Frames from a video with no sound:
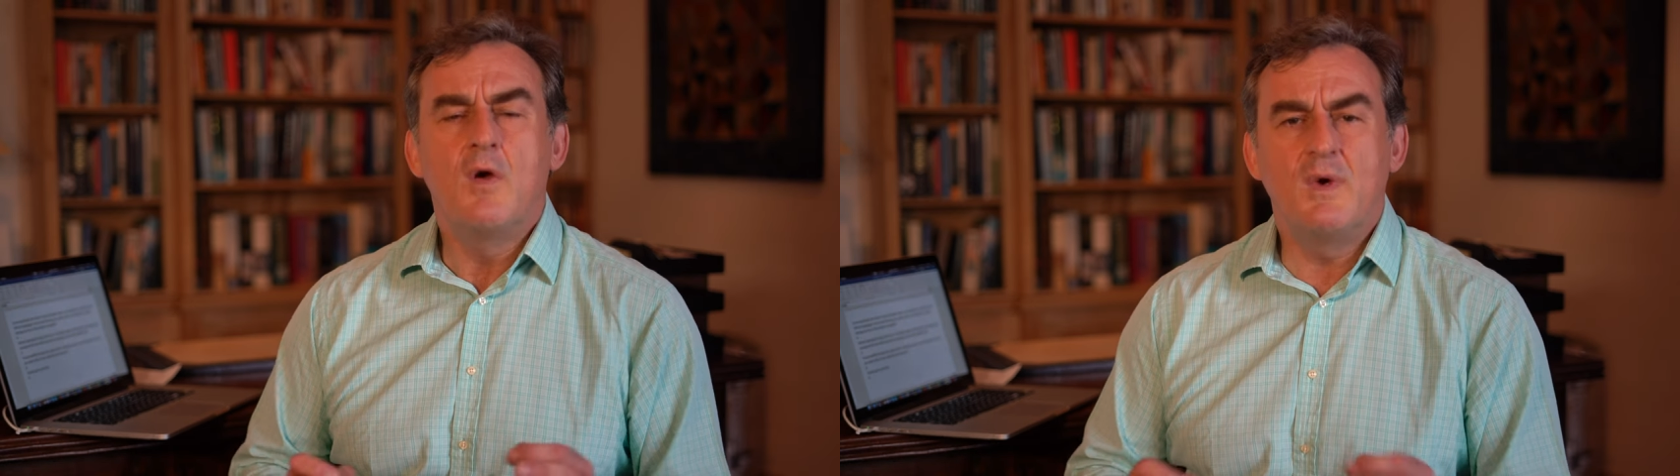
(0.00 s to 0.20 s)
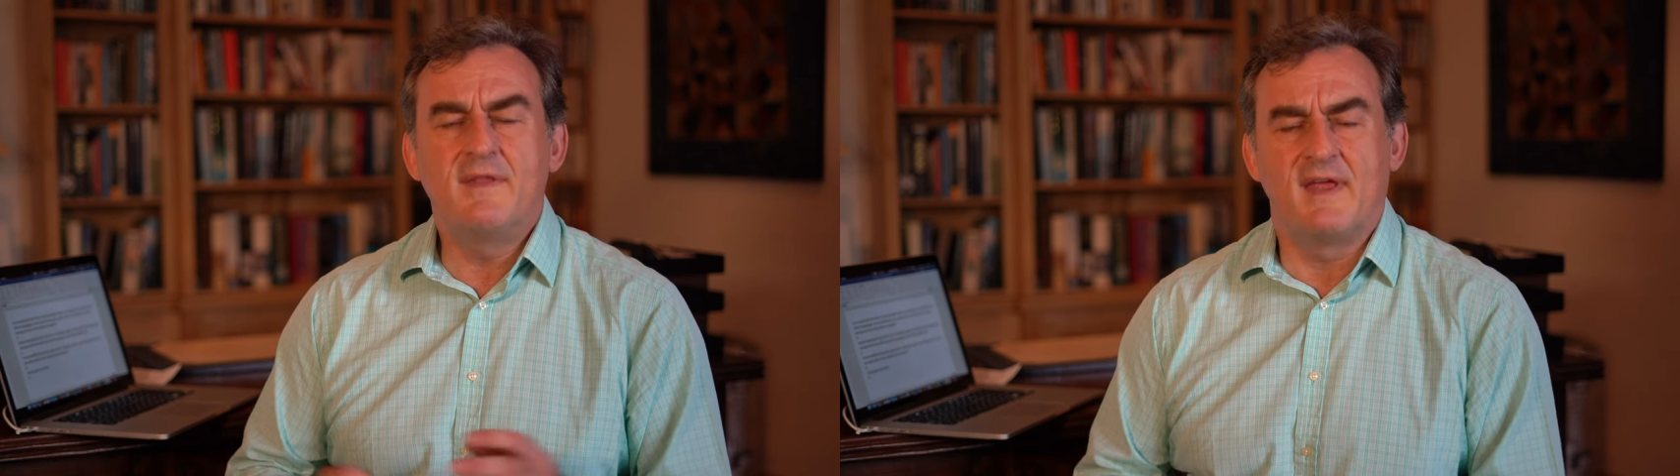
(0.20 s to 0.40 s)

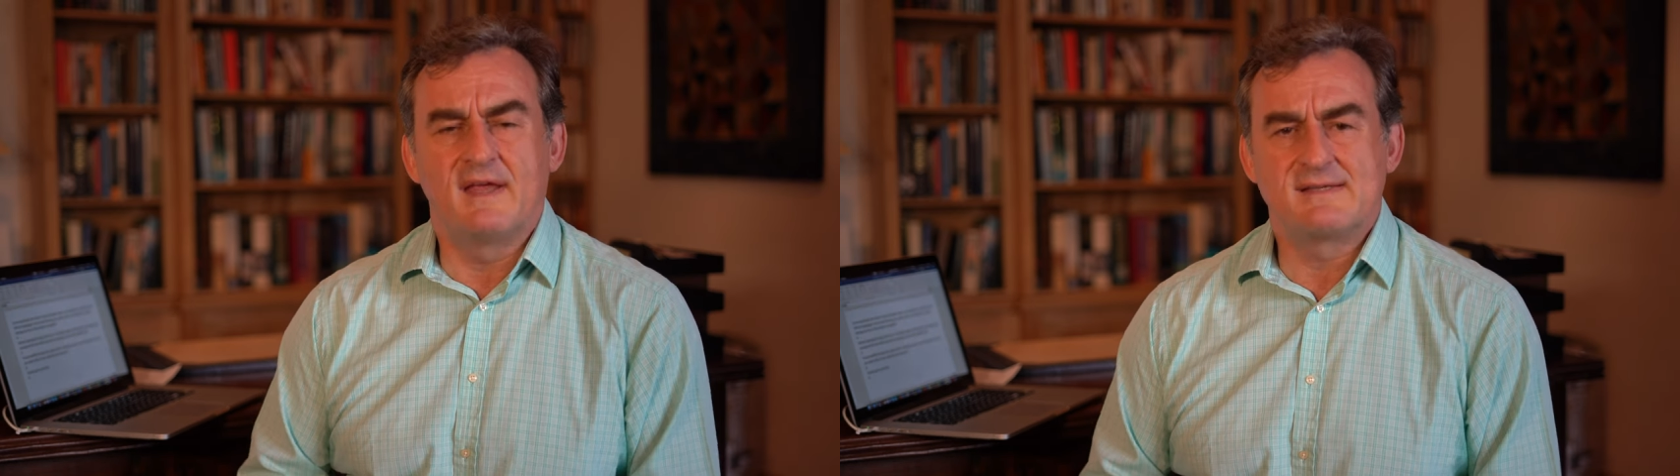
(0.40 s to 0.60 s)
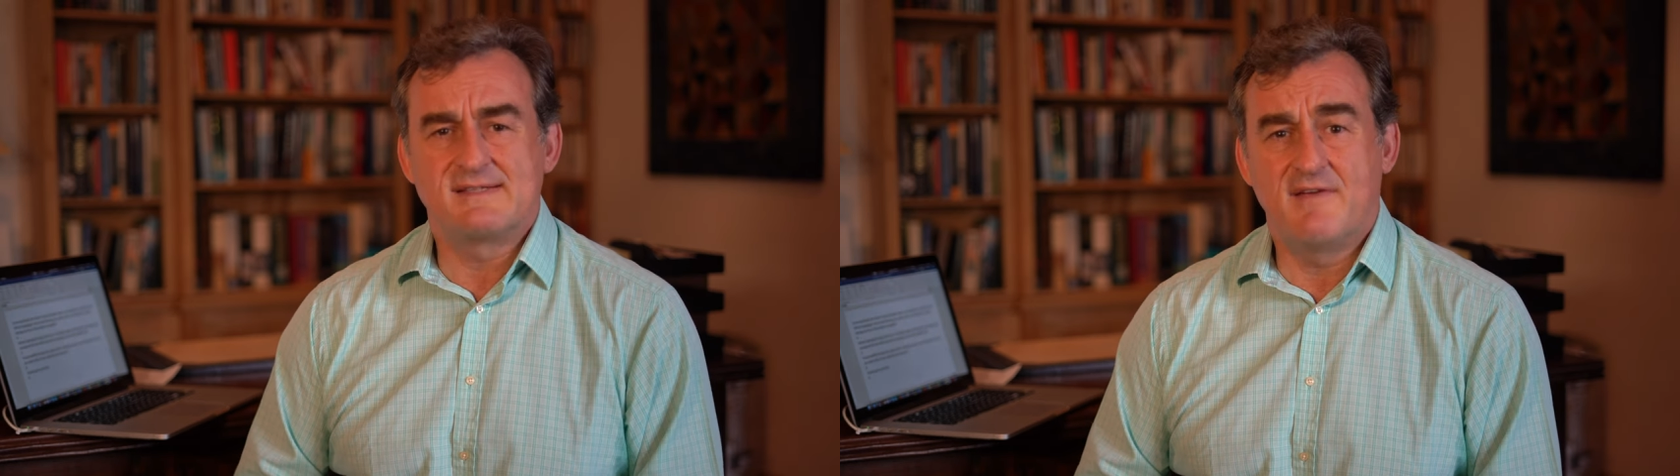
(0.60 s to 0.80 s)
We
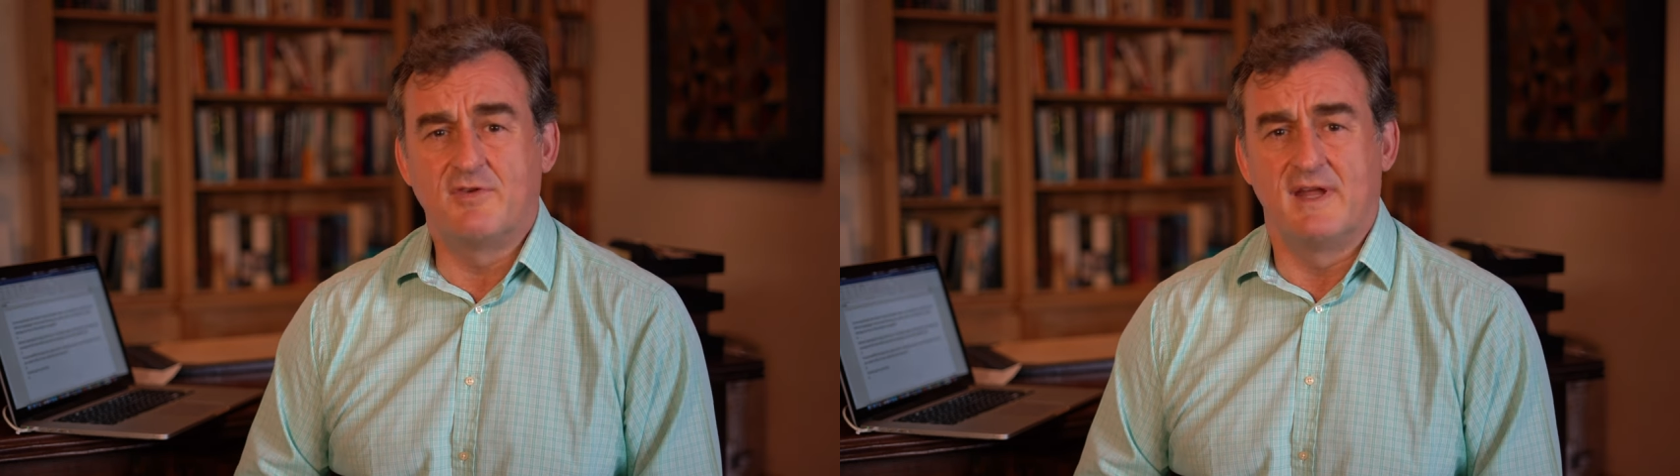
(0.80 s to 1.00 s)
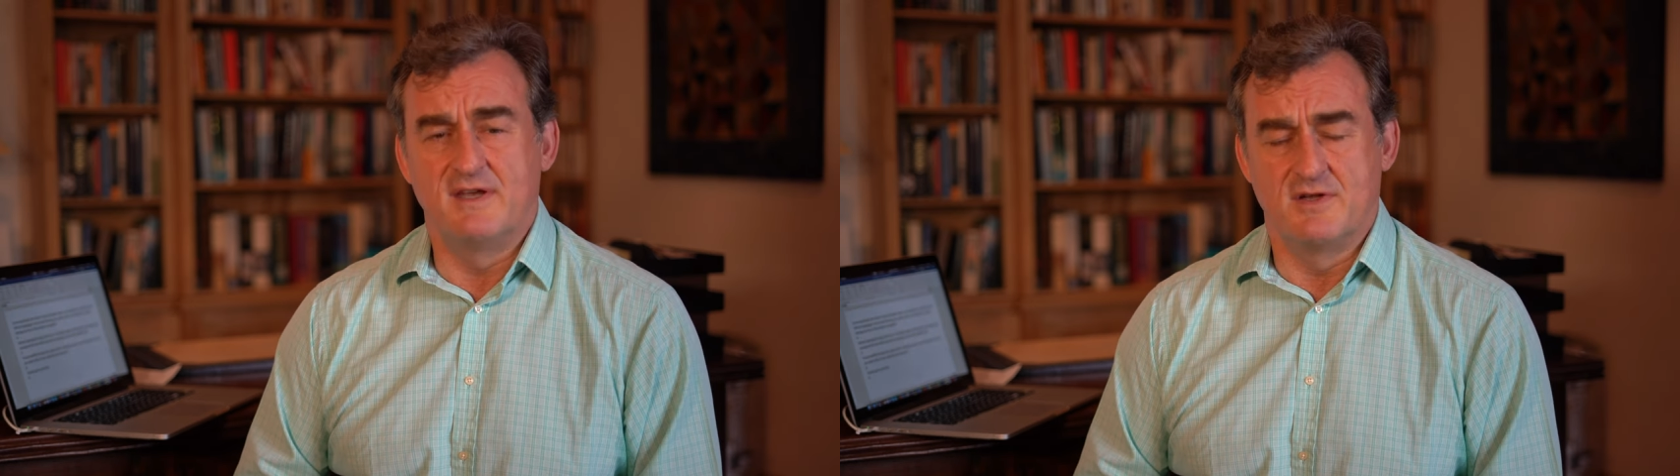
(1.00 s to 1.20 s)
think
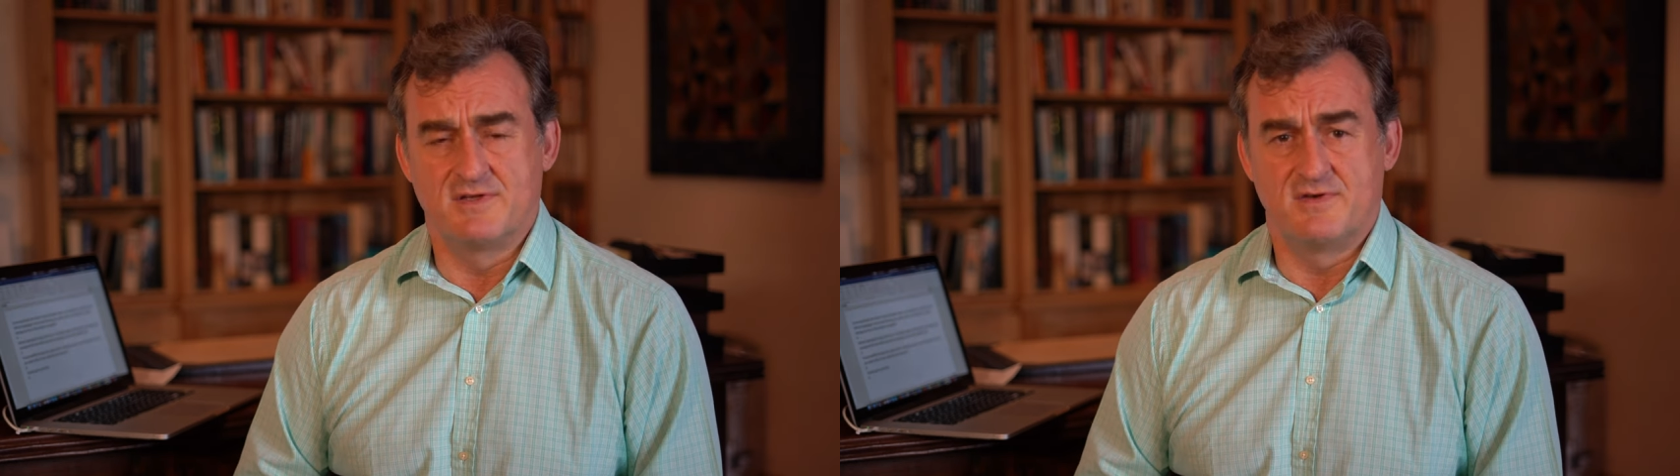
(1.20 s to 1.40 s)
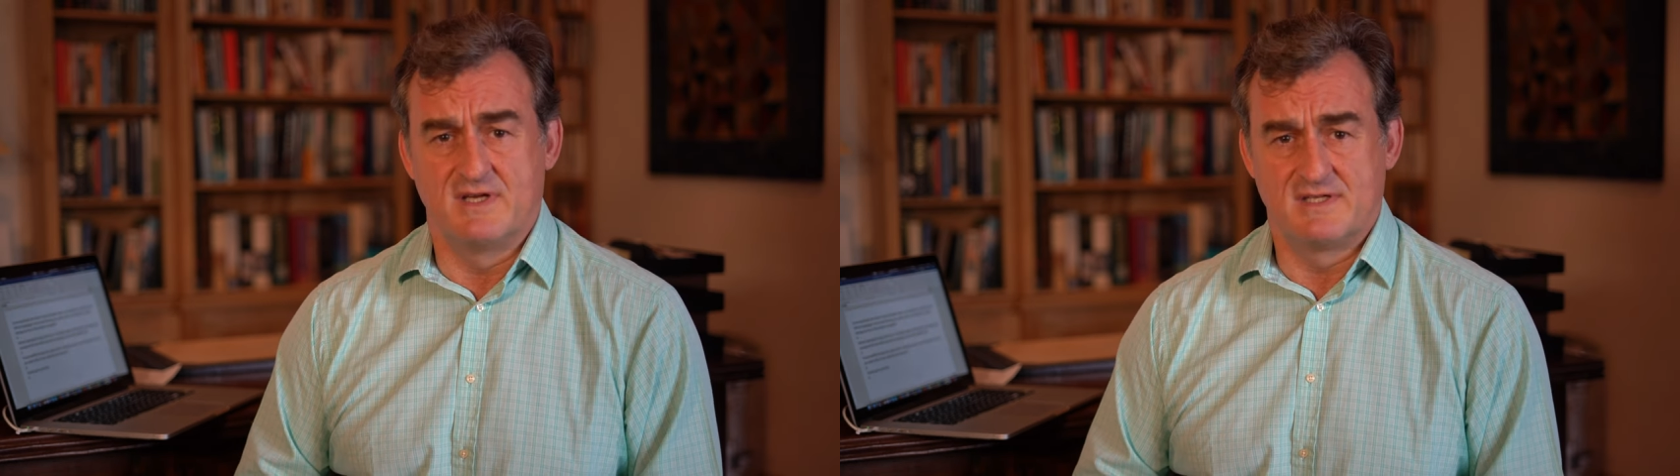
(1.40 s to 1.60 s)
several
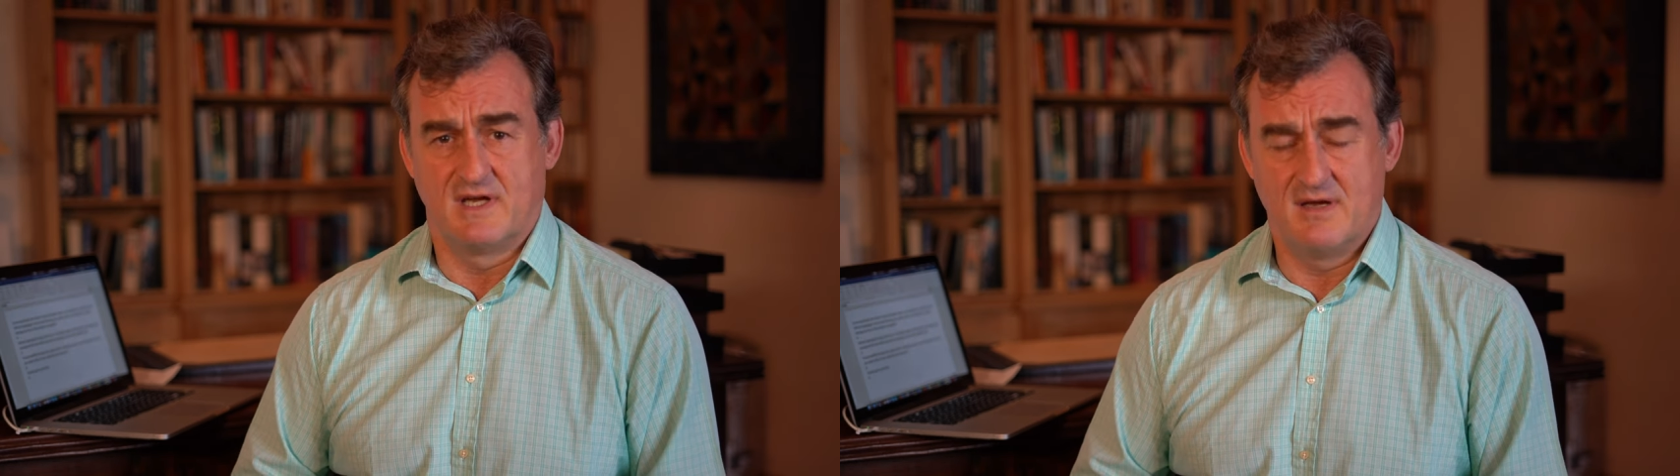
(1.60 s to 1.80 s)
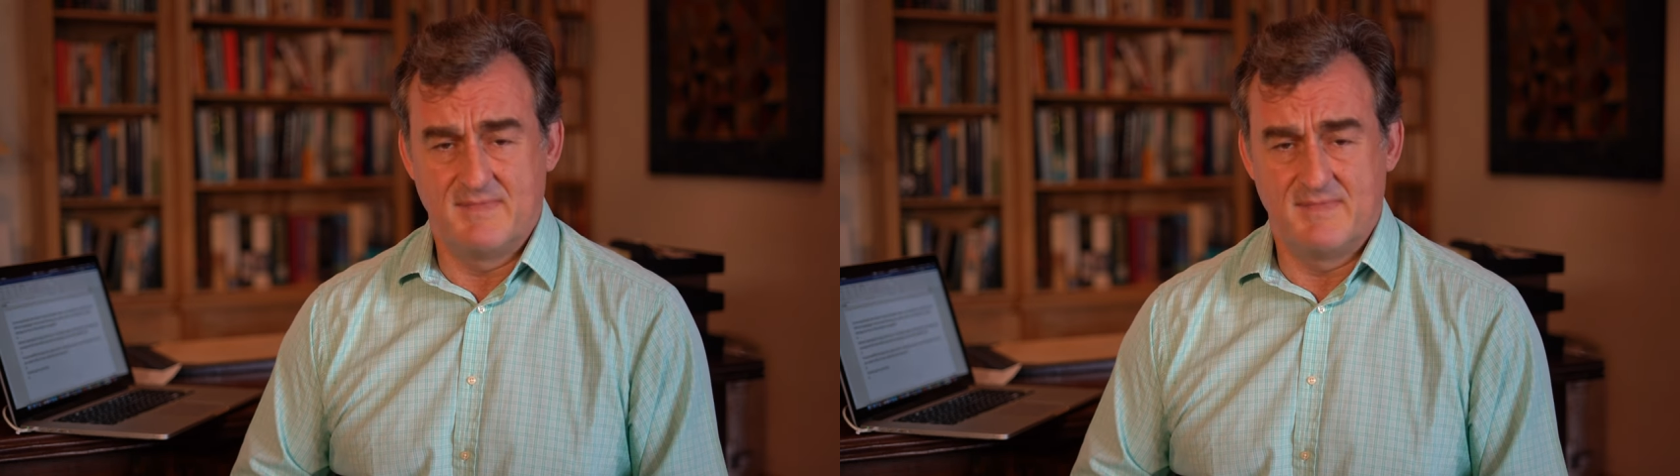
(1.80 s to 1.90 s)
industries are going